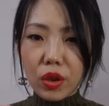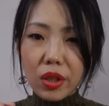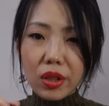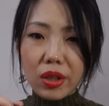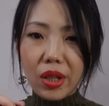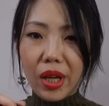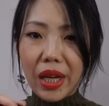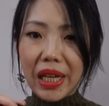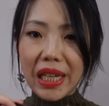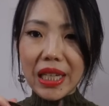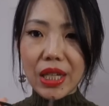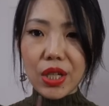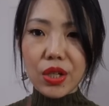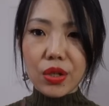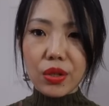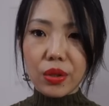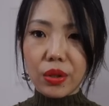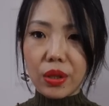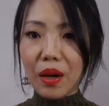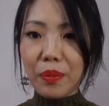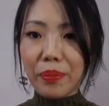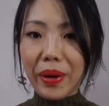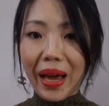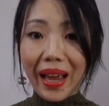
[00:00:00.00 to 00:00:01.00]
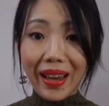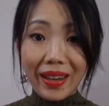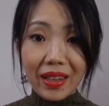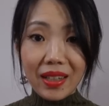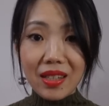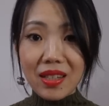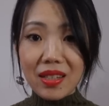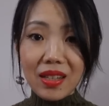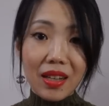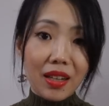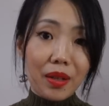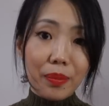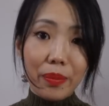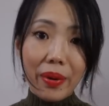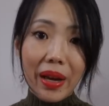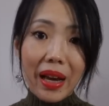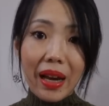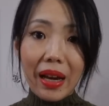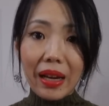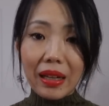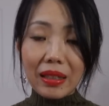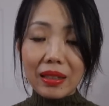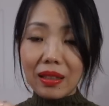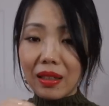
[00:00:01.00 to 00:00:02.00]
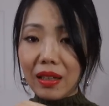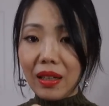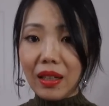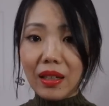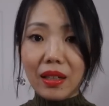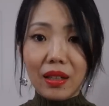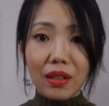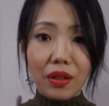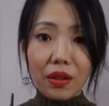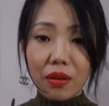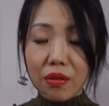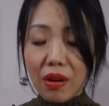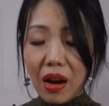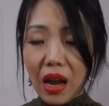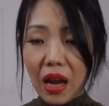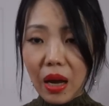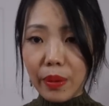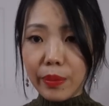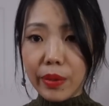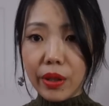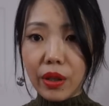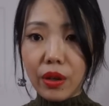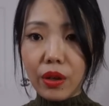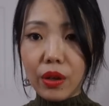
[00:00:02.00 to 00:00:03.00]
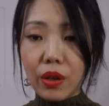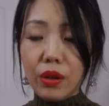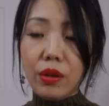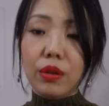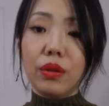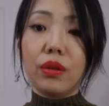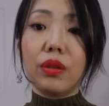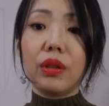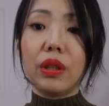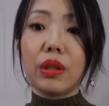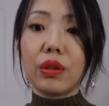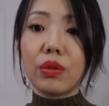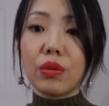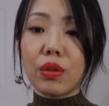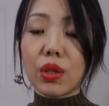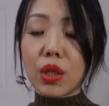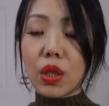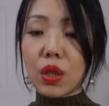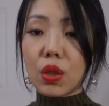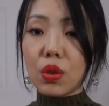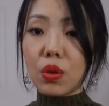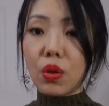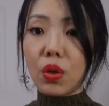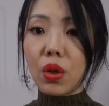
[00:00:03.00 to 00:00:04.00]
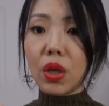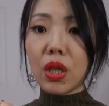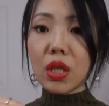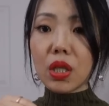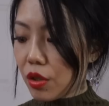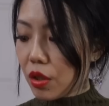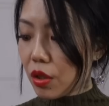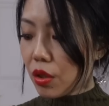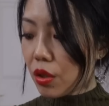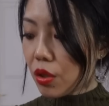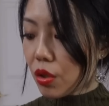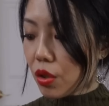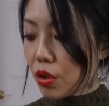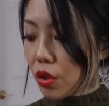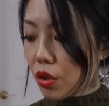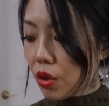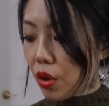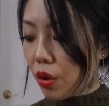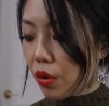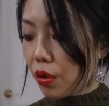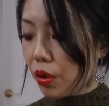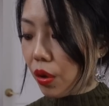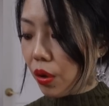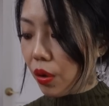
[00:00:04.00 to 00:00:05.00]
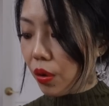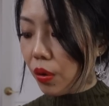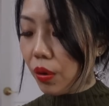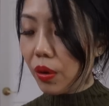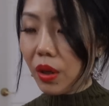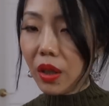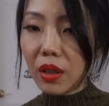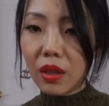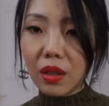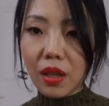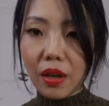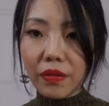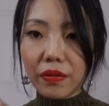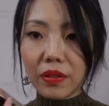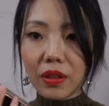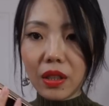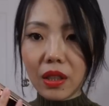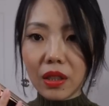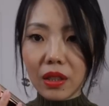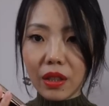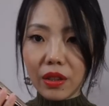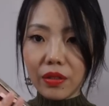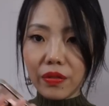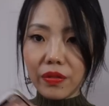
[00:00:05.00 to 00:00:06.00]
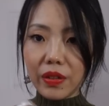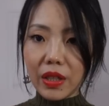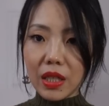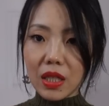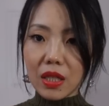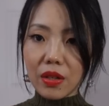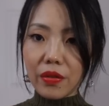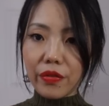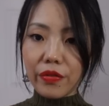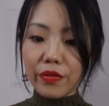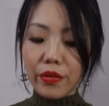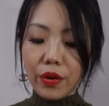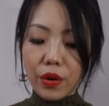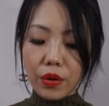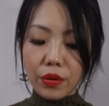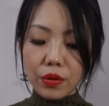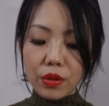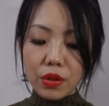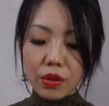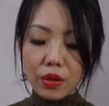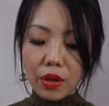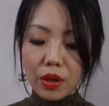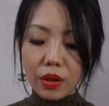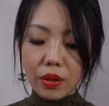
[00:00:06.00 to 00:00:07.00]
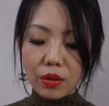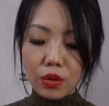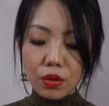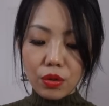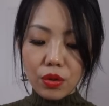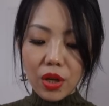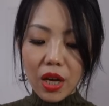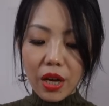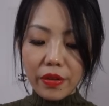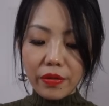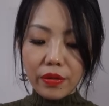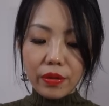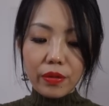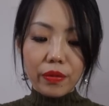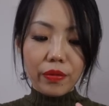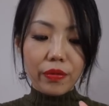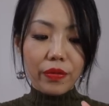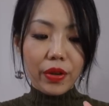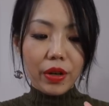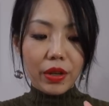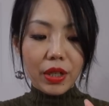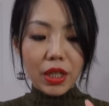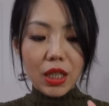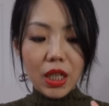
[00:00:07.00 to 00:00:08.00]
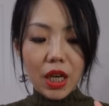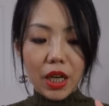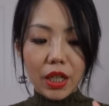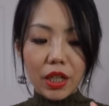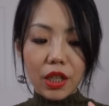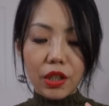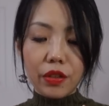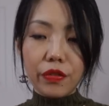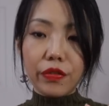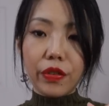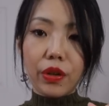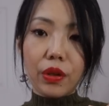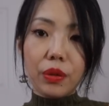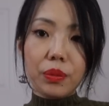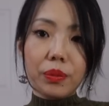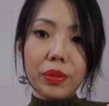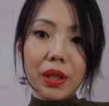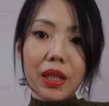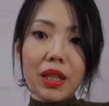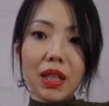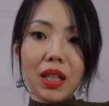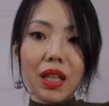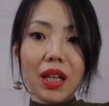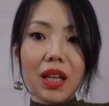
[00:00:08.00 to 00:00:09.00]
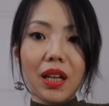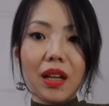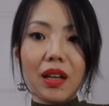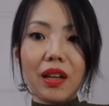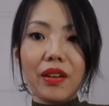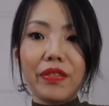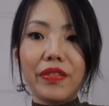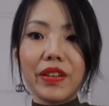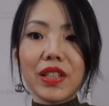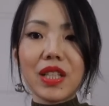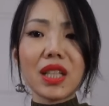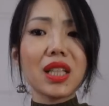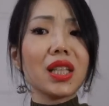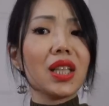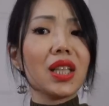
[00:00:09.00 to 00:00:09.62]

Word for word: clutch or a bag inside a bag that I can grab and go into a store. So just to show you, it definitely fits a phone. So I do have a very tiny phone, but it fits a